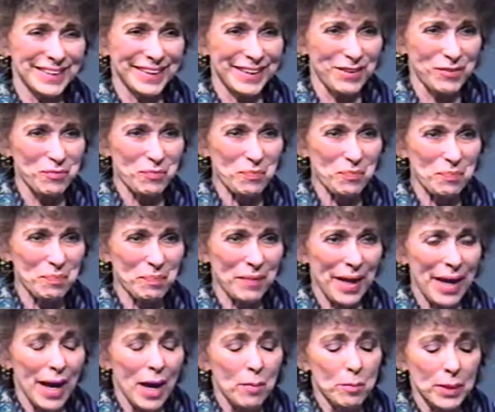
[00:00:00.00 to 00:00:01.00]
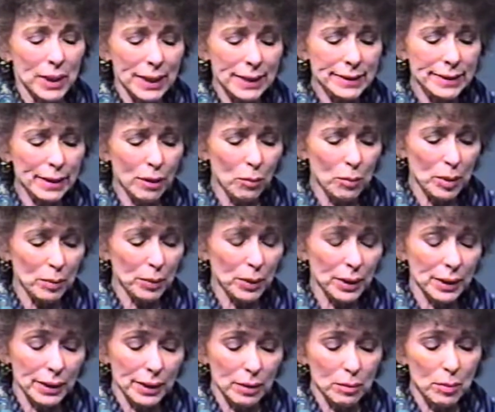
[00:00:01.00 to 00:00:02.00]
so. But let's tell
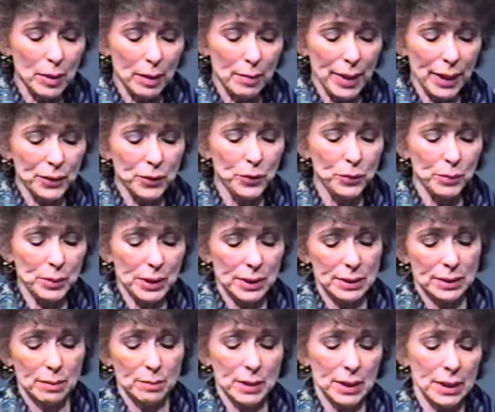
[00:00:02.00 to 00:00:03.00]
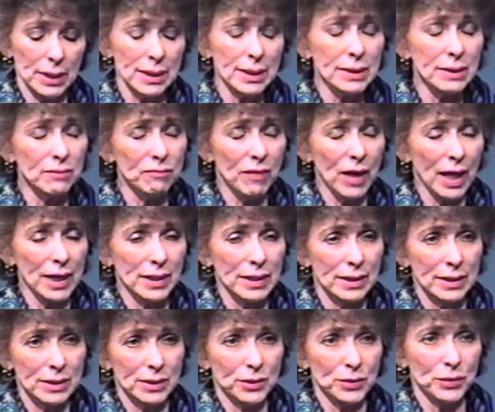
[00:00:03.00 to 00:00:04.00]
people a little bit about humanism. And it is
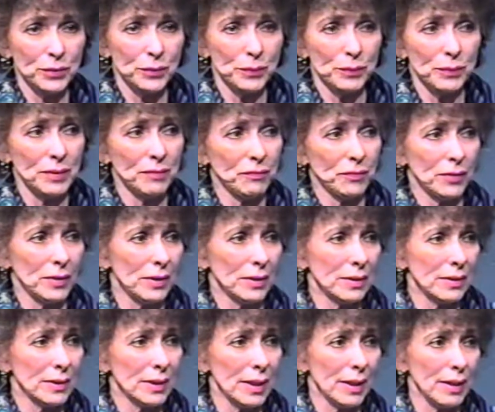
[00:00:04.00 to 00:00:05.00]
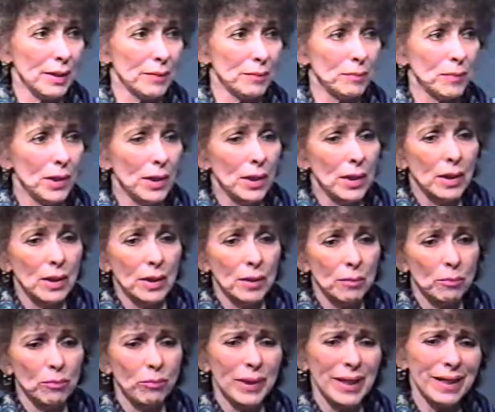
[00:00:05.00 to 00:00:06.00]
divided into different, uh,
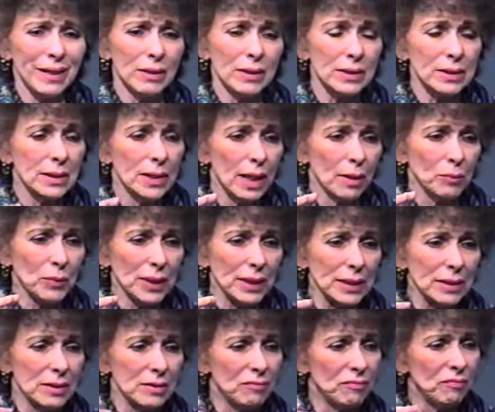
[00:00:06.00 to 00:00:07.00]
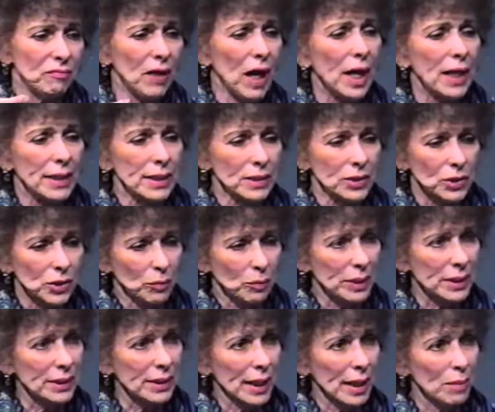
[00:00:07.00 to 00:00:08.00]
well, it's not really divided, shall
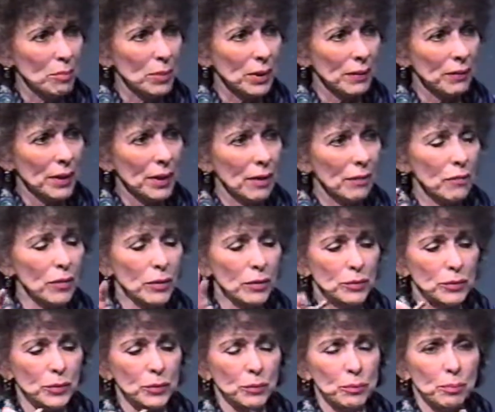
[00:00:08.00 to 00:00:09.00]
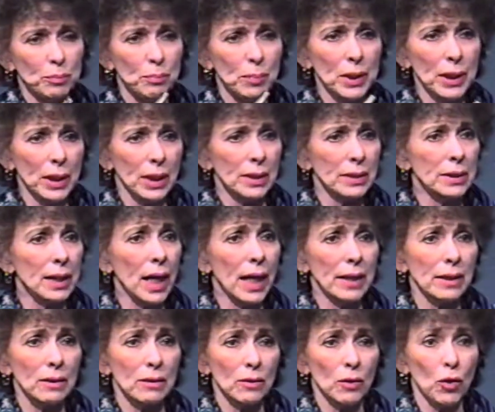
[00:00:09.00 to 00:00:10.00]
we say, but there are those who pick a
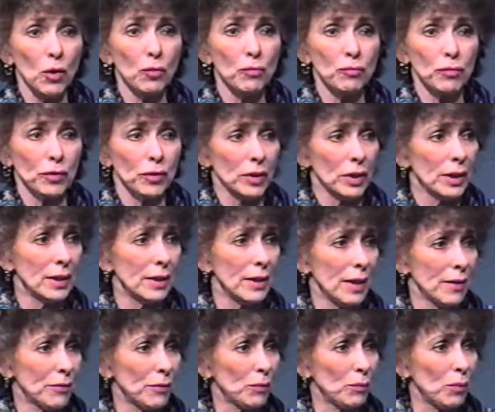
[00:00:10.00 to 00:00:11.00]
title over another